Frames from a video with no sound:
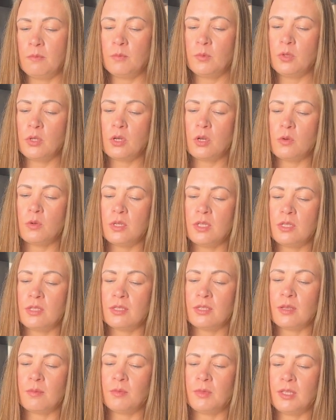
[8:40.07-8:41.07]
you know, it is
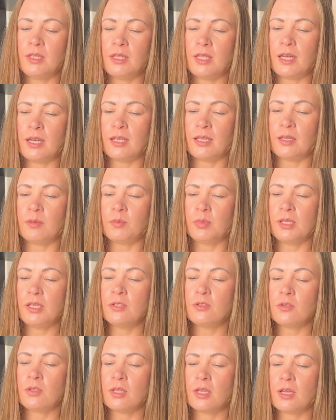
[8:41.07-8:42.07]
something that I can
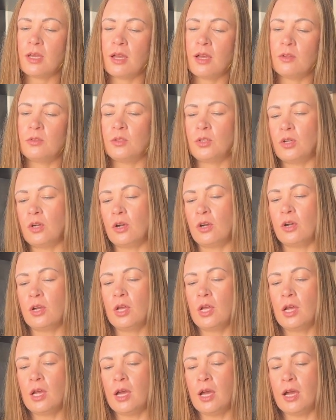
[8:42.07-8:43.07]
place on the counter,
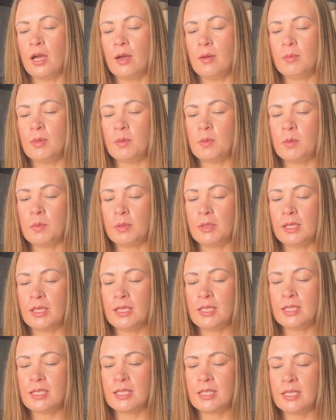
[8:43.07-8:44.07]
maybe
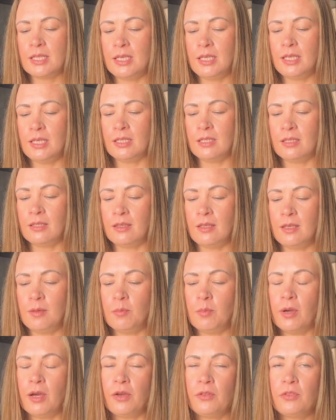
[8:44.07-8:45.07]
place in the
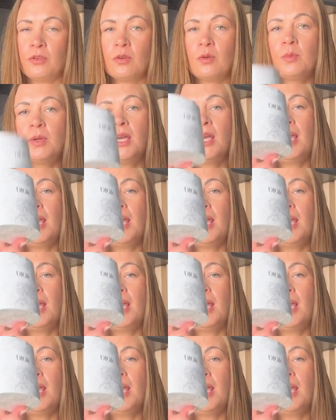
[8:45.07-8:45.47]
bathroom,